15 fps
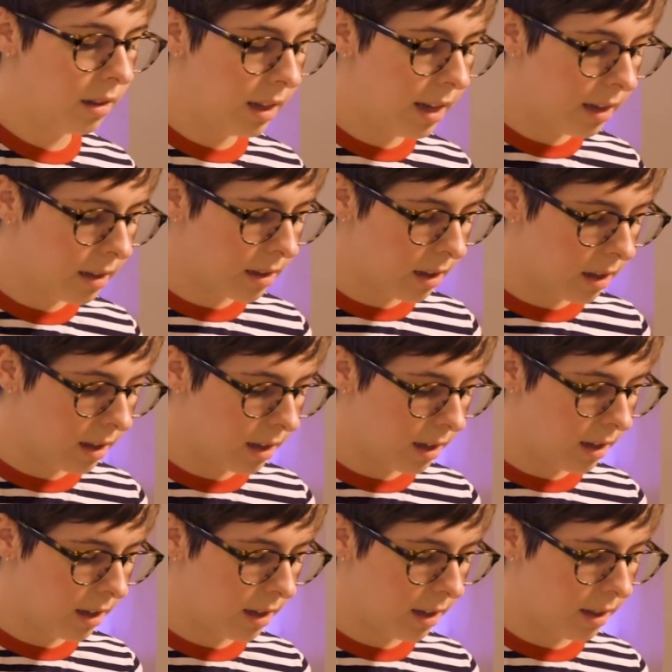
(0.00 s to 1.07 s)
Leeks
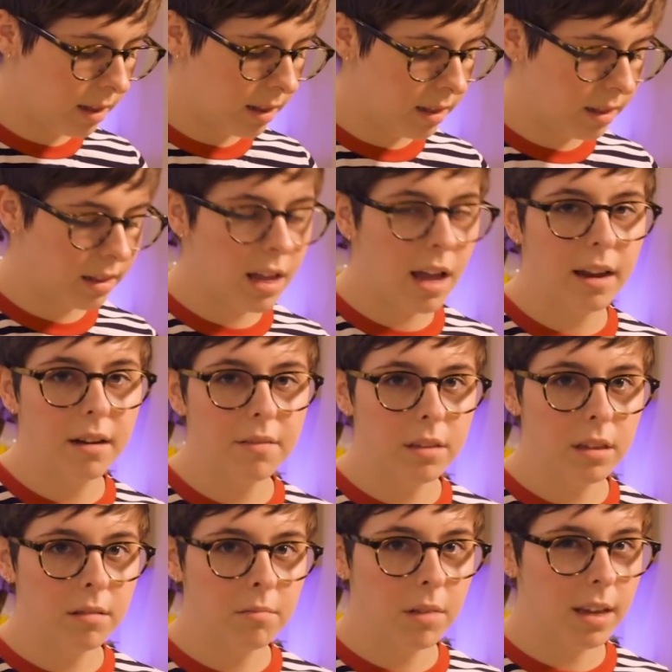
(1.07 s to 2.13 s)
kind of
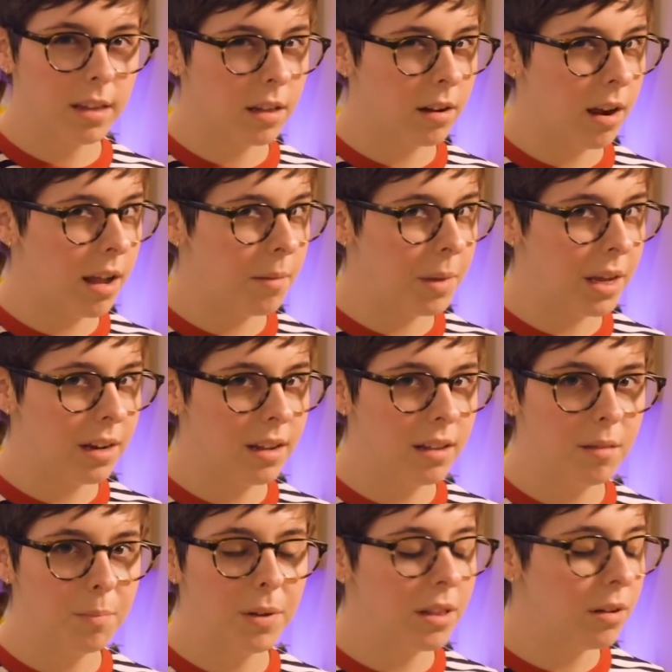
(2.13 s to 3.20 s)
seem like they're high
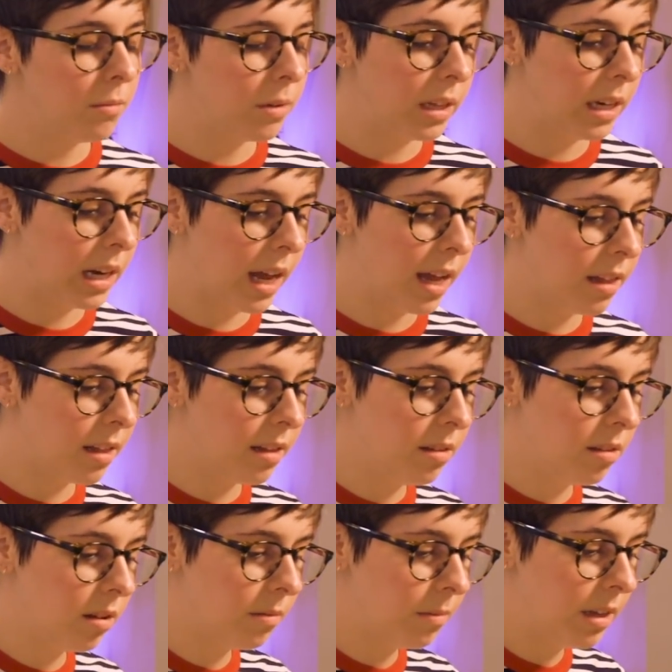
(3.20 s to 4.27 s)
maintenance, but they're really not. This
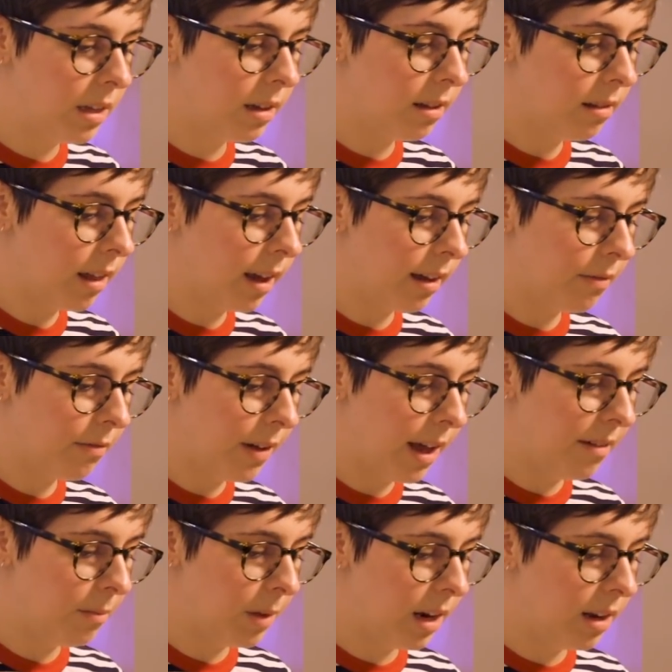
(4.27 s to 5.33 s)
took me like
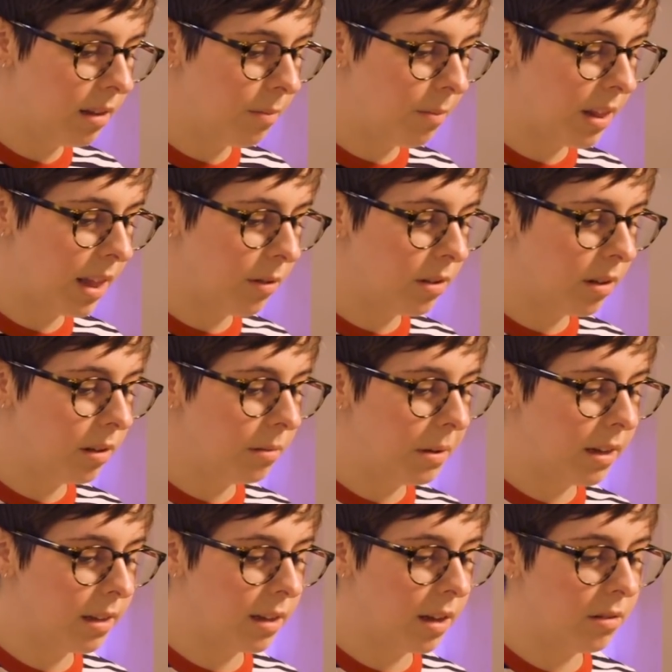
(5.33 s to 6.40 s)
5 minutes, but that was only
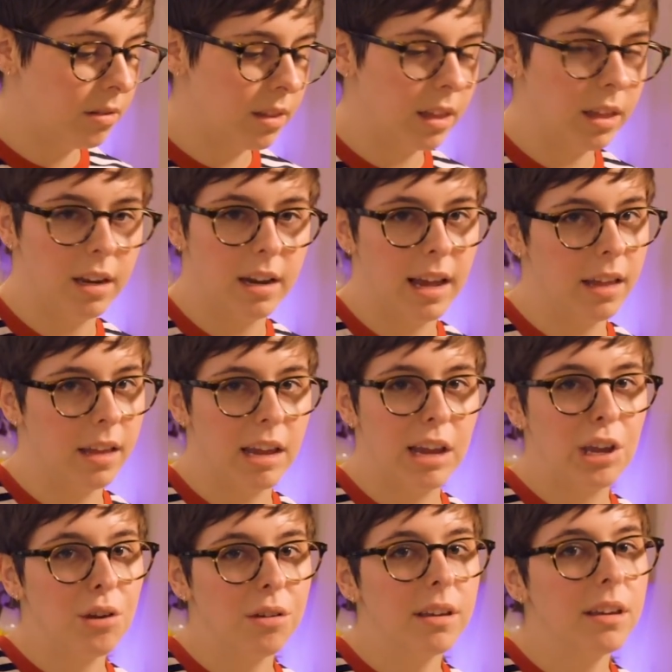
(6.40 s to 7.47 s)
because I was dilly-dallying.
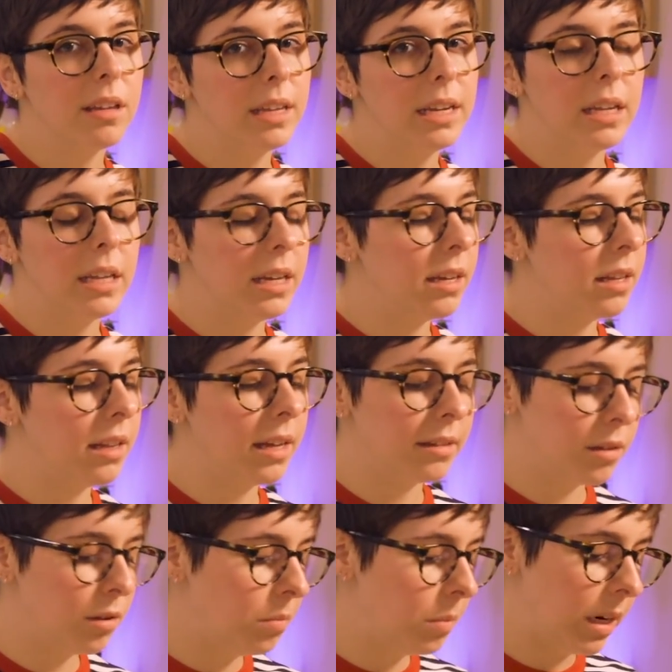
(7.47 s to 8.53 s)
You can clean a leek in
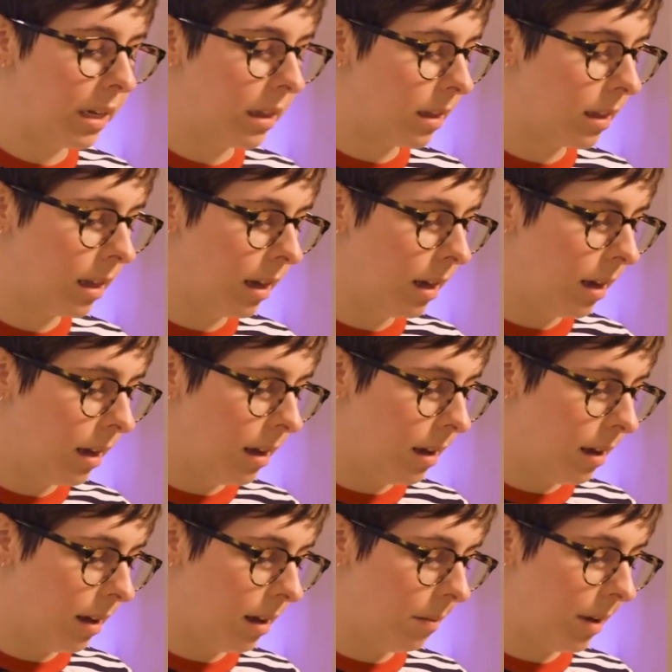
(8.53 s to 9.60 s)
like 2 minutes,
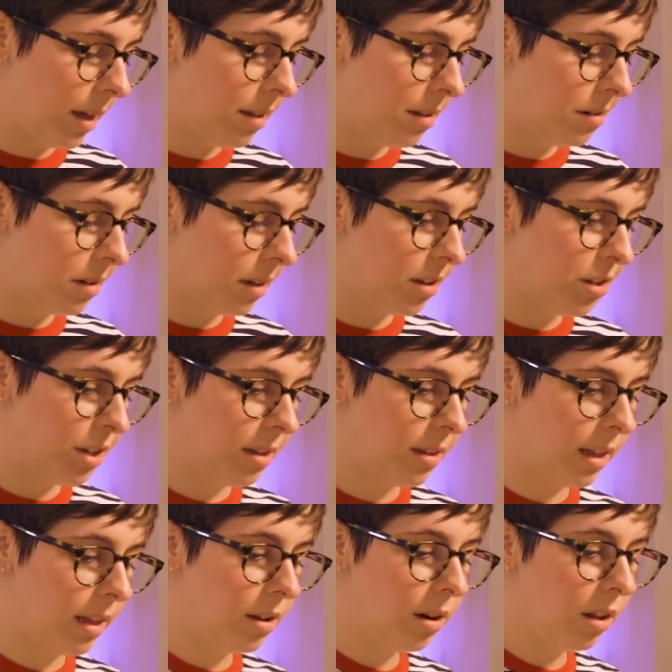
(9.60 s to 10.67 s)
and they're delicious,
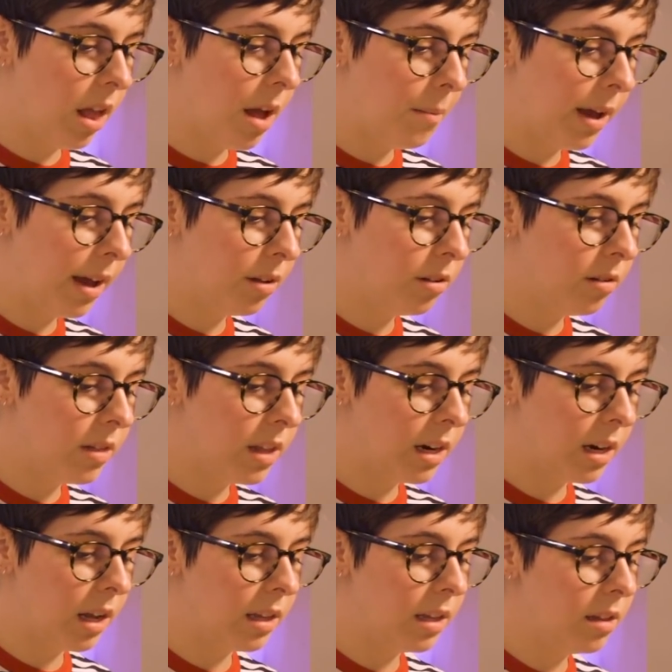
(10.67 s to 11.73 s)
and they're a lot milder than
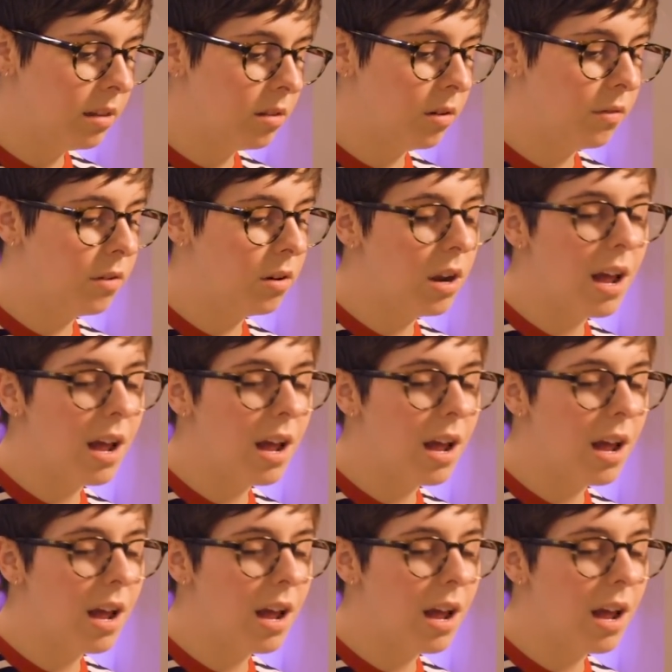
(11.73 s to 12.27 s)
an onion. So if you're